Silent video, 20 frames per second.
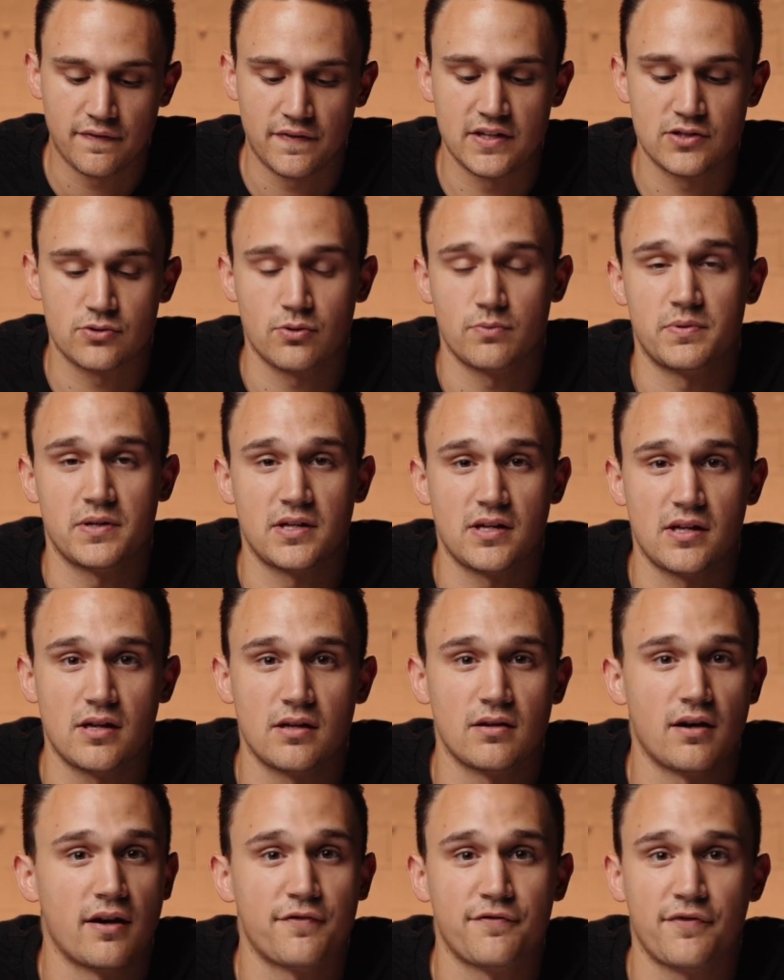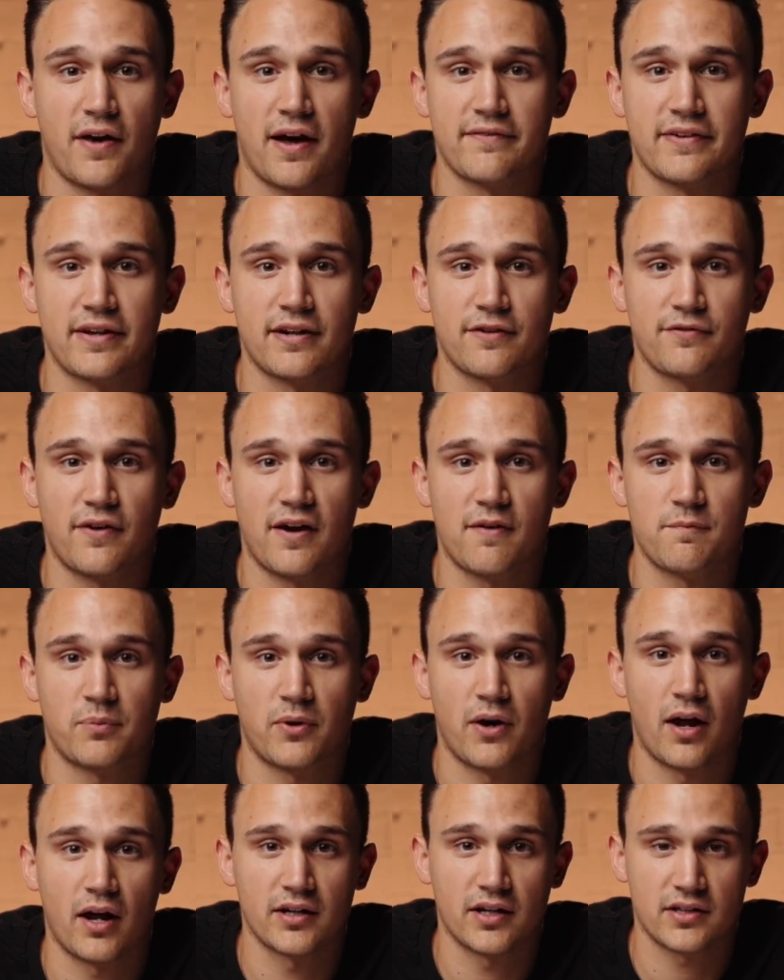this would be a 5 out of 5
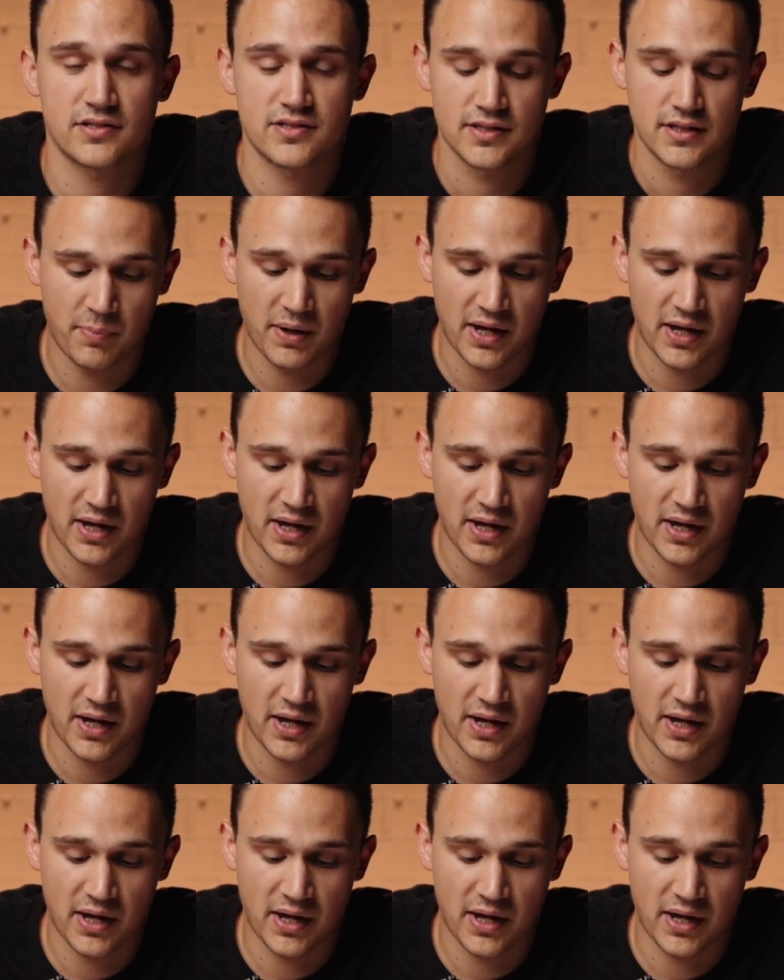product.